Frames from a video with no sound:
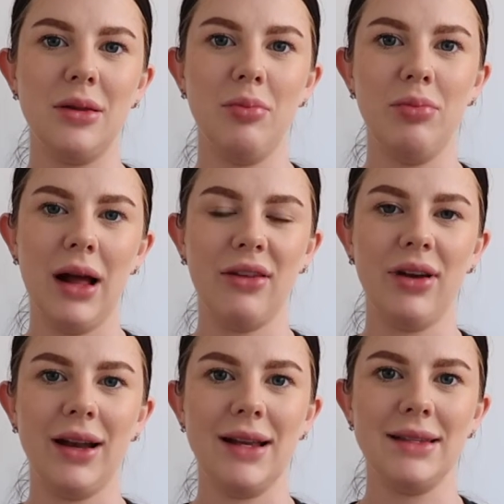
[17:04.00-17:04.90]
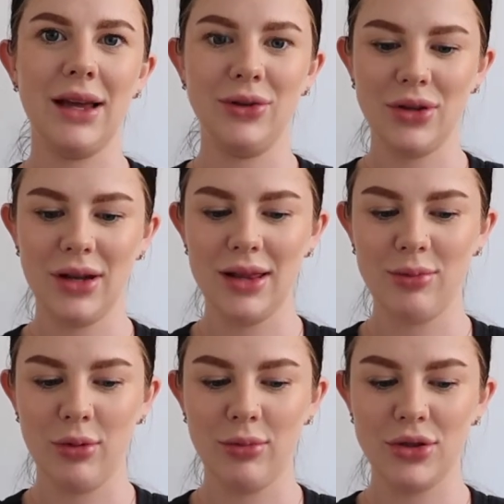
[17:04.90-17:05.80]
Black Friday sales on at the
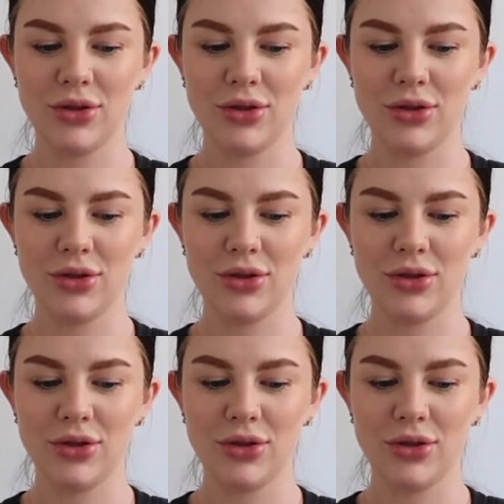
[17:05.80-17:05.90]
moment.